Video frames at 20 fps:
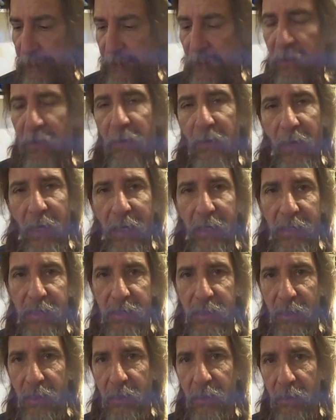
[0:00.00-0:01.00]

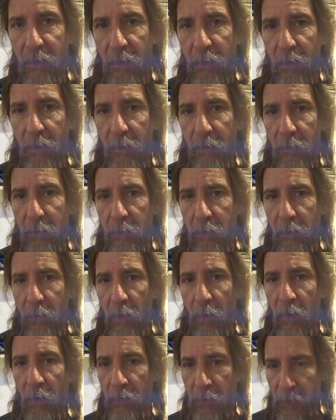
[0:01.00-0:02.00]
Theorizing uh,
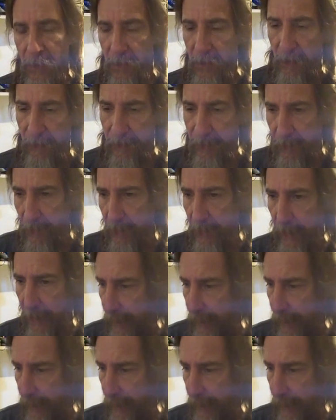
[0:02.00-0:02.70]
all these different